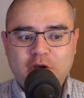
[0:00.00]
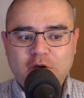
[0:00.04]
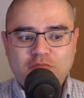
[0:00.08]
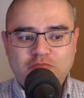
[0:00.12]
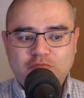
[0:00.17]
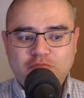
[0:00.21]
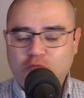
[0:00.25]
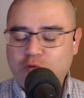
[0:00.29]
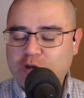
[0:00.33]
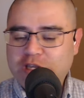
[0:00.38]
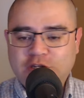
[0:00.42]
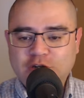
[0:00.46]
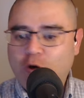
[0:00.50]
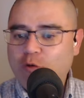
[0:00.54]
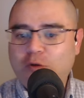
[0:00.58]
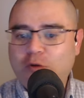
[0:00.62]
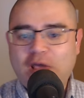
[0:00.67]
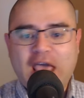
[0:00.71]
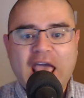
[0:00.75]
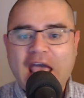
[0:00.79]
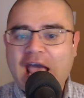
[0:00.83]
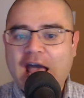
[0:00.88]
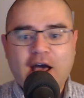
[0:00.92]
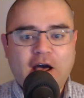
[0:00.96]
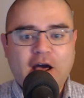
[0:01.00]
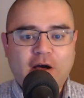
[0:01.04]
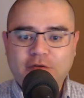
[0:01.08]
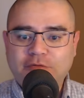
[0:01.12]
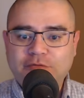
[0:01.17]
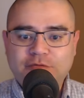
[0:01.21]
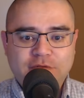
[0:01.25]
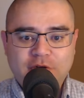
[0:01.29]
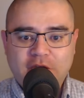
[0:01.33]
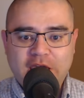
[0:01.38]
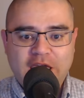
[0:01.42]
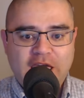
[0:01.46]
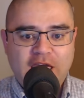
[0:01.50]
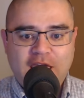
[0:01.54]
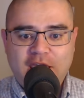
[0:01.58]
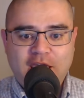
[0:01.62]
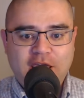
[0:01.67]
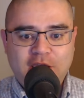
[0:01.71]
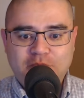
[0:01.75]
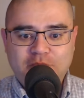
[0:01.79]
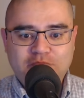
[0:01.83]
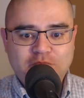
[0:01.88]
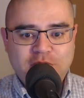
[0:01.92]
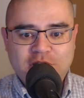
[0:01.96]
we don't have
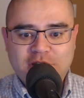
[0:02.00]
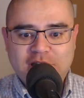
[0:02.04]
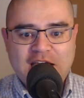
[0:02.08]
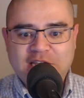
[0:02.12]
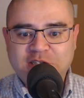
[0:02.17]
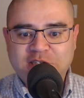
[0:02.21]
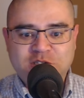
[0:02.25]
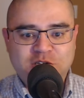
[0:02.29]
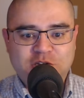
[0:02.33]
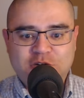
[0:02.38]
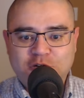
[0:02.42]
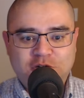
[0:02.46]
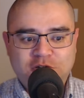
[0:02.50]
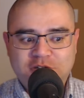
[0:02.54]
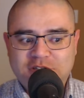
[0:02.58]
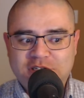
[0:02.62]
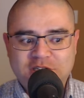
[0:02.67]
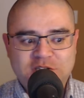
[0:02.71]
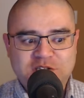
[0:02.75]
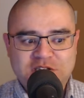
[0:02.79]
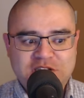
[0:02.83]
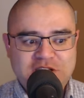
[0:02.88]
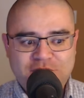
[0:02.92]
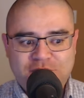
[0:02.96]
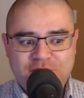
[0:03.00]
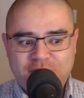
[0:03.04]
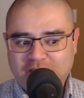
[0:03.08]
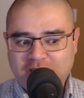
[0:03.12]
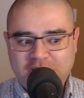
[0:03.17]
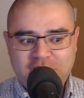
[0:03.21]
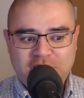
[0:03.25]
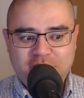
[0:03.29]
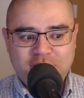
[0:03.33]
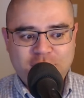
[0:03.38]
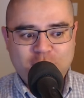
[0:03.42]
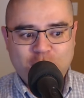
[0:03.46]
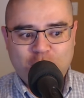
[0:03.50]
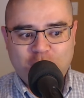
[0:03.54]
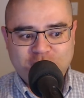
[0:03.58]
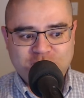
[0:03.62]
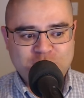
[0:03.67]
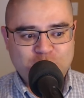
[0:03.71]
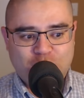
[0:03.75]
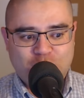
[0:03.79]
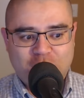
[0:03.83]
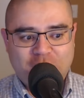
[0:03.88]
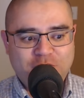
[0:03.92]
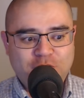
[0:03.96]
a classical Disney villain
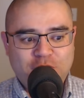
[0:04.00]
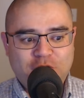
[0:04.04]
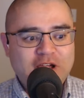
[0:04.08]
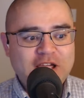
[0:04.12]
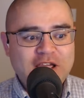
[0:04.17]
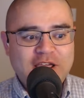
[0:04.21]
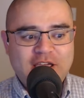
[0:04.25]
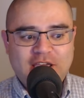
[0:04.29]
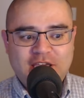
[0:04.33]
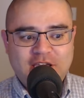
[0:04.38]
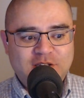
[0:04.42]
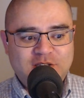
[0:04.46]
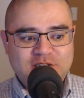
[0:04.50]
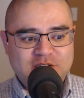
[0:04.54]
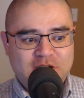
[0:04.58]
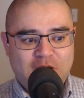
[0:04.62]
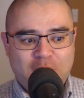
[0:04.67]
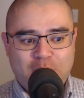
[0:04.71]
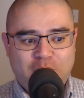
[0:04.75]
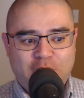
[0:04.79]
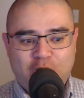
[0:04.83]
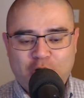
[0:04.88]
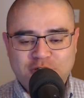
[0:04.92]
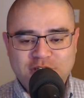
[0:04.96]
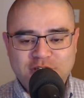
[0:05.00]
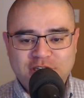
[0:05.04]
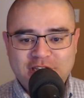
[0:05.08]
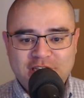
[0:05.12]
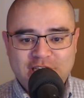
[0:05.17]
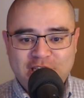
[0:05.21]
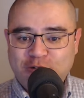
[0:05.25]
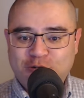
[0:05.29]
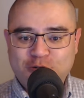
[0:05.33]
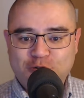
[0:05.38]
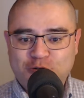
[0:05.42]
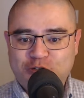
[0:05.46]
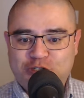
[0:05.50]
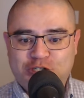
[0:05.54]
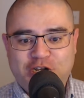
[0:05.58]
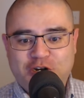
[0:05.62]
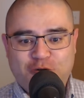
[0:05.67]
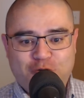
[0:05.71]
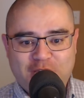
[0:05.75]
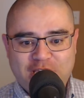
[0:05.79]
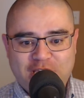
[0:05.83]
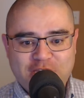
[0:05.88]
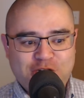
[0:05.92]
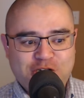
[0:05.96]
whatsoever. Yes. It's about
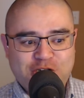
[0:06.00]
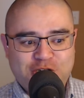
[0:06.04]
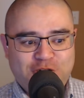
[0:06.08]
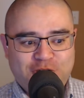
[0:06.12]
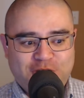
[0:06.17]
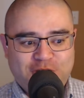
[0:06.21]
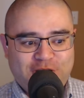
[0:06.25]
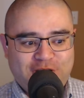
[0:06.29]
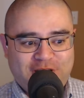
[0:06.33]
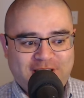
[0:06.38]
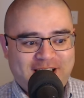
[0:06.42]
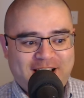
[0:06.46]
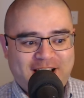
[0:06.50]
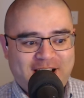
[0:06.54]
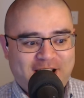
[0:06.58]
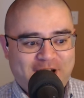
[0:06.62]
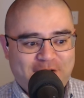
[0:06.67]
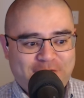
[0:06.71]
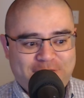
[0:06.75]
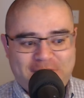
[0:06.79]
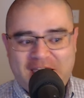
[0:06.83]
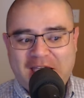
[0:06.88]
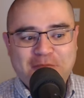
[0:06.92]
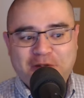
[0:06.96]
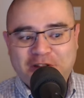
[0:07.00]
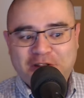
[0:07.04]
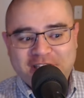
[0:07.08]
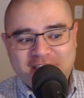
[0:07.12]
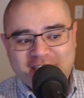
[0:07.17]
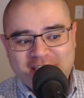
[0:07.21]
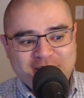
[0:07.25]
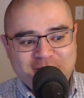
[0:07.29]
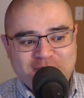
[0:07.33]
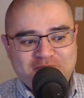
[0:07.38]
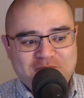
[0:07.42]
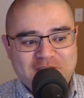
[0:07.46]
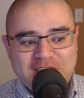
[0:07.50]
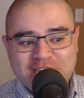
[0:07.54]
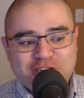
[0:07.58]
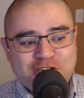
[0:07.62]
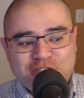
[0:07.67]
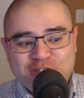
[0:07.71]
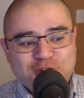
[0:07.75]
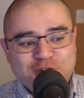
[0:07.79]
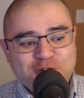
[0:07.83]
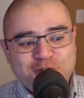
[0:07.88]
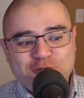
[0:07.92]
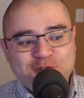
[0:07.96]
intergenerational uh, family
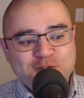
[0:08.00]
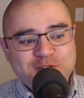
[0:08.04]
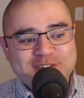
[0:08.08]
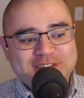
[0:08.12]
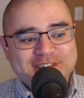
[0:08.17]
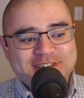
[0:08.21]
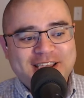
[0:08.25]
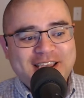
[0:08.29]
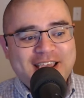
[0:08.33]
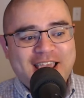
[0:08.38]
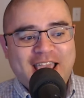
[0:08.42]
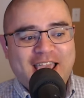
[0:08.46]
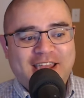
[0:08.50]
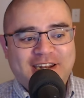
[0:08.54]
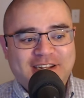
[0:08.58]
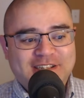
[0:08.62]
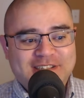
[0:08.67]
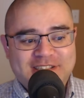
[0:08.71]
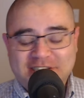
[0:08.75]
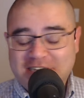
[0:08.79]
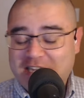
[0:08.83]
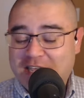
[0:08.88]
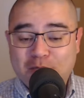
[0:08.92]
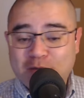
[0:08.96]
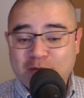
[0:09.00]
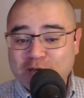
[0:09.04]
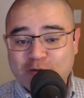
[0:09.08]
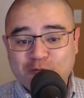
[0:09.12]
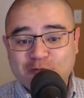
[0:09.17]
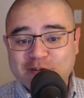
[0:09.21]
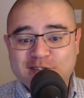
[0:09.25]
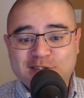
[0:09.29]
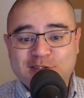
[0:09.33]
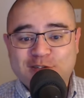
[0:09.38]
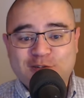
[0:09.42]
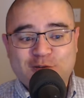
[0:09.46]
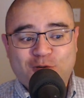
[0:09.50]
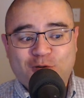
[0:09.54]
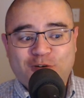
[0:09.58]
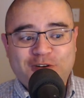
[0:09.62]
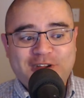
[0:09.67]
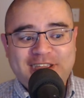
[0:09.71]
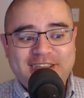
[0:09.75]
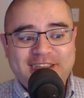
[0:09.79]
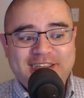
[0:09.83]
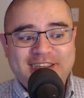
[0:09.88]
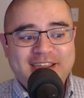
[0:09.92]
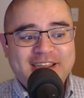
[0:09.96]
issues, and it's an immigrant
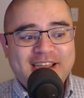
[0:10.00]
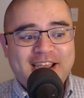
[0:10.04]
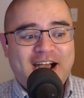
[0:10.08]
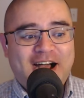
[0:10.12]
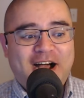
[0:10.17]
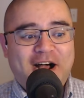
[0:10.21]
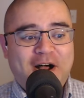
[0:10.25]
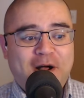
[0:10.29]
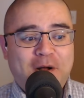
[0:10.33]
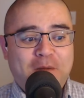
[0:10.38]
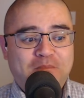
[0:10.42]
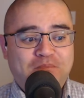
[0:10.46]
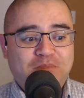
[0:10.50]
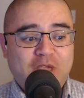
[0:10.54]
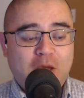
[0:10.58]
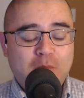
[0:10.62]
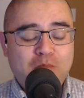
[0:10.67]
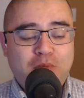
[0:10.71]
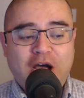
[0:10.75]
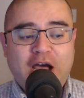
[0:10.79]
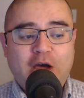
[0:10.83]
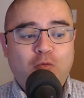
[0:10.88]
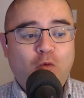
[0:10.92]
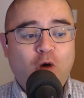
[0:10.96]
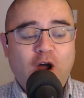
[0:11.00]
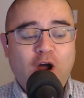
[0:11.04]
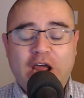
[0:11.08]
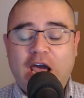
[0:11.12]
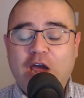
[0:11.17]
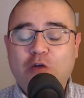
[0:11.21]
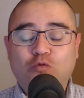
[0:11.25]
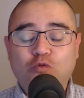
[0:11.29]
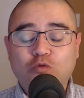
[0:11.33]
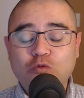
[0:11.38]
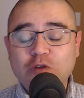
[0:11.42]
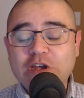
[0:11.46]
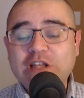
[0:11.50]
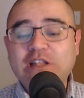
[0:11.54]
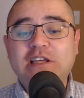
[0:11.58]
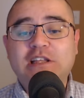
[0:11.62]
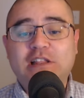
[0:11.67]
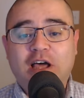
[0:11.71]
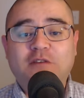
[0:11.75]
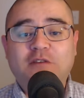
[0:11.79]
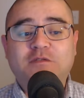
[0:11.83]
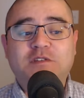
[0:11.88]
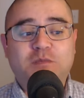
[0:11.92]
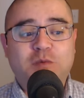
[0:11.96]
story. Um, but what I really
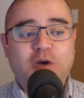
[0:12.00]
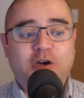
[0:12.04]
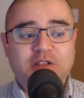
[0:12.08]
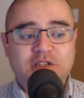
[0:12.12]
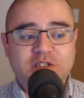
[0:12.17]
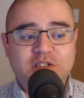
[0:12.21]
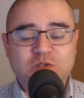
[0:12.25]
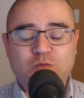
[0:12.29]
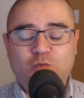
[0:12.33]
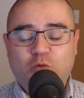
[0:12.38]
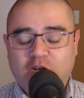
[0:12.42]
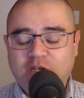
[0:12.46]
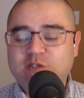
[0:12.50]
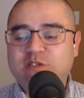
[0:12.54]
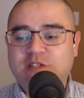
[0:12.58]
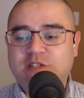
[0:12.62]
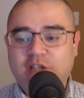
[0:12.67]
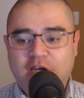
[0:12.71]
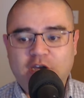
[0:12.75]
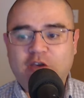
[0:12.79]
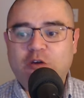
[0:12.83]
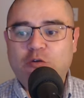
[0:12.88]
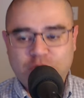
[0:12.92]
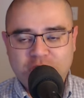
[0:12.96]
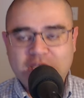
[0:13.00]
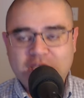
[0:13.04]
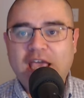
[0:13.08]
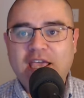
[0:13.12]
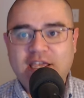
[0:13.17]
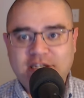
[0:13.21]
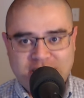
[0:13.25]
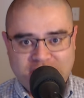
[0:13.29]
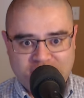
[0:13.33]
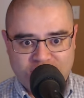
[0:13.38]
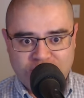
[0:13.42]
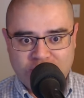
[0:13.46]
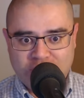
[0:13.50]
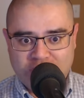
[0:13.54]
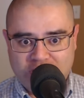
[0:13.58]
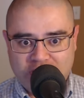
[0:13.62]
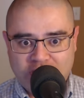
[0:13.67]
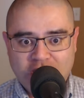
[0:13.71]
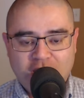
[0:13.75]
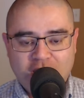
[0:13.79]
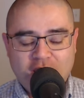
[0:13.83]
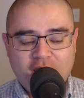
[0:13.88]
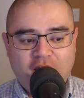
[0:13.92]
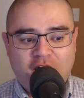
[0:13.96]
loved about this was the creativity
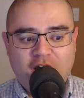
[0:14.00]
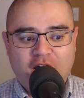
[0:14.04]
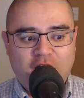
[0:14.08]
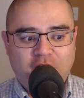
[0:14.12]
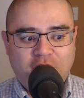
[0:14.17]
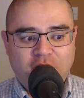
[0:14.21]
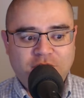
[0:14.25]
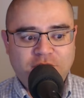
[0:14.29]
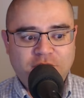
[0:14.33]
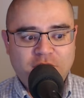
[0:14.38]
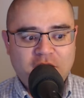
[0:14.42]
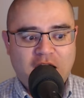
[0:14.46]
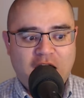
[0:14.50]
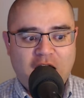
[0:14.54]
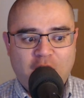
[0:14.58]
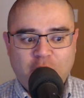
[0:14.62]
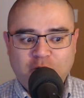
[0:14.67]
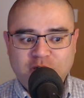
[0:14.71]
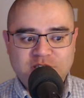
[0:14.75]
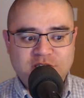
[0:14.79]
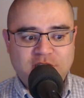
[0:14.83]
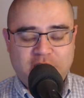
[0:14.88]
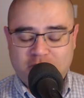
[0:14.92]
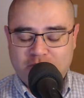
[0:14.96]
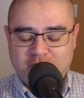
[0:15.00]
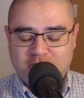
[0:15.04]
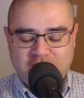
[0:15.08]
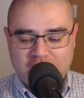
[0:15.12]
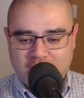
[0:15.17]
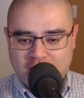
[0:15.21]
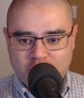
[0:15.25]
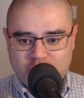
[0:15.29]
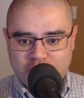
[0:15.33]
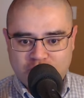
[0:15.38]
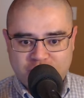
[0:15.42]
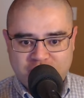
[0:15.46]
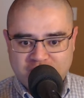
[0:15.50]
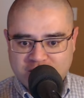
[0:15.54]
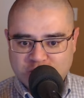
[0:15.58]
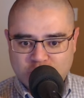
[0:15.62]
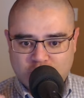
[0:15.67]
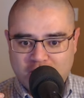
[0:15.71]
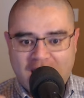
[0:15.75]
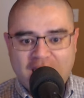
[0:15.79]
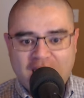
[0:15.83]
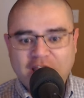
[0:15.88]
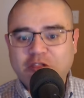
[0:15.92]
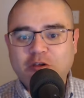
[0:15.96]
of how it's like the, these
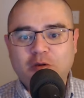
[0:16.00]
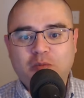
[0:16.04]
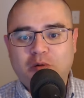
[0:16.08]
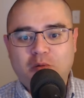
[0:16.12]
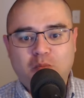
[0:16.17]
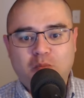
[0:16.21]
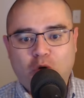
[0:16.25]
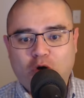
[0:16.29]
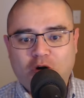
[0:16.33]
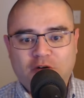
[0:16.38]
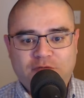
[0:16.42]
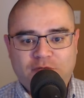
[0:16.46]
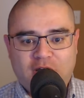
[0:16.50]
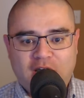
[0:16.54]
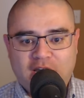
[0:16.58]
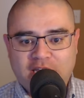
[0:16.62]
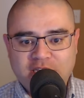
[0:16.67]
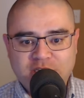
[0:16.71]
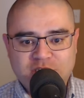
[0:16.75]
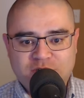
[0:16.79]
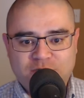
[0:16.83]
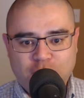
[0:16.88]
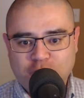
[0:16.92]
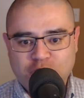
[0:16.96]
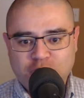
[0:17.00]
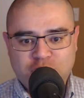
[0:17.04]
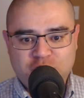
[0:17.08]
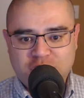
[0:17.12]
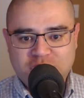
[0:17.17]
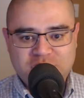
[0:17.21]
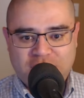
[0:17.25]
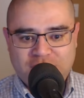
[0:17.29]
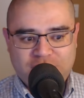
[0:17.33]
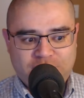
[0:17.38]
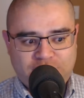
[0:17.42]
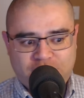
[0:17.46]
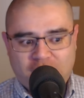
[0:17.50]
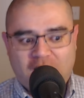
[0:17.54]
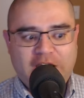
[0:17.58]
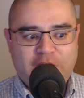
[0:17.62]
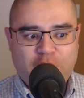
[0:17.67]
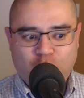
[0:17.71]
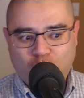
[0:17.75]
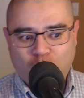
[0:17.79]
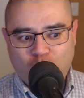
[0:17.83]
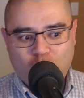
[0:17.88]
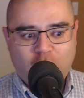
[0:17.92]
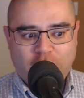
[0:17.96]
are anthropomorphized versions yes. of
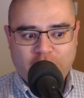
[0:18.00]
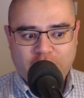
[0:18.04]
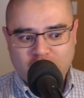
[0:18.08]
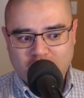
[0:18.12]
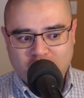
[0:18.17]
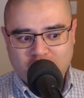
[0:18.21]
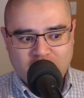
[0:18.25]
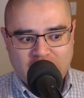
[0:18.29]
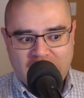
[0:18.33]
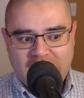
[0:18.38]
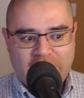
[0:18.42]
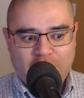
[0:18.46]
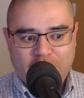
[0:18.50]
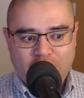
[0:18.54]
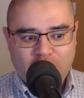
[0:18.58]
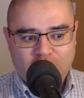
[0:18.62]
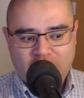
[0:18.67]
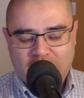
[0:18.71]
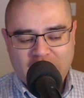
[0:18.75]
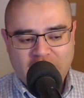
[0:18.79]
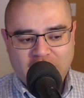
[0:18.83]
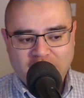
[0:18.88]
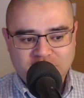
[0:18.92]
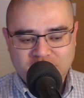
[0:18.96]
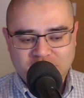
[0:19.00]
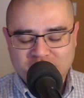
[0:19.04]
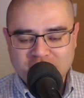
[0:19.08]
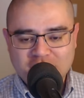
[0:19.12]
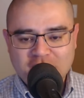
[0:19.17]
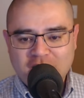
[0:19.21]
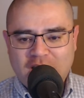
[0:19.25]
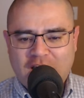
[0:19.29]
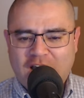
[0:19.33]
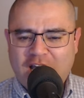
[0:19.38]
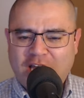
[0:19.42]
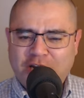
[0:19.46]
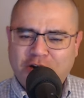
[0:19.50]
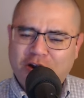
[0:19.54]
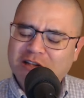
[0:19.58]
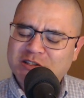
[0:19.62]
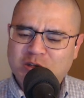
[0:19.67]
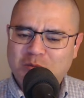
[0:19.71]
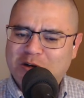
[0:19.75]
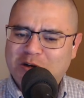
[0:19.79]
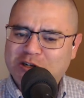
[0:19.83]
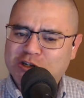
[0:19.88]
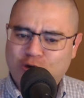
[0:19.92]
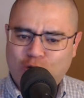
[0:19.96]
fire, water, air, and uh, not so
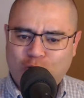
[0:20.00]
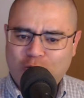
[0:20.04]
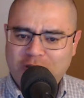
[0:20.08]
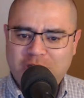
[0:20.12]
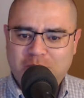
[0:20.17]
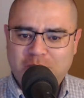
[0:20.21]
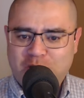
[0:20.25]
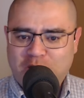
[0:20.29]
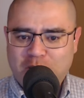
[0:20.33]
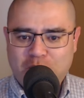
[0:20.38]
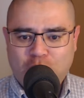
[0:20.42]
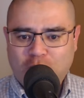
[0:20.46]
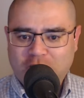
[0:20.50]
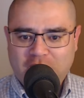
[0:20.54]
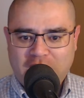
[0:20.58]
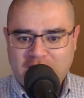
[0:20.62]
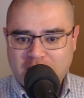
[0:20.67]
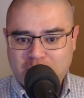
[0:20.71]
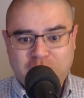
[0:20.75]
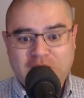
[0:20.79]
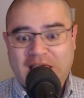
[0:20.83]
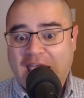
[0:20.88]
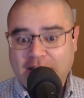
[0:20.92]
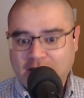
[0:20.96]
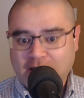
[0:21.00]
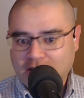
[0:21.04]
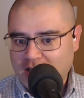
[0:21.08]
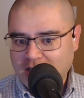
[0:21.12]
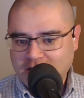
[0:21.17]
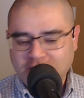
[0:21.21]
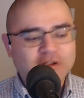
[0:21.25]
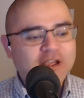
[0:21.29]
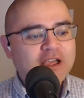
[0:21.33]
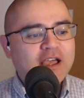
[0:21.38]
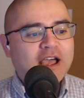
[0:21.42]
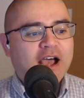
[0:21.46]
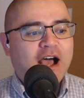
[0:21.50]
much earth, but more like plant life.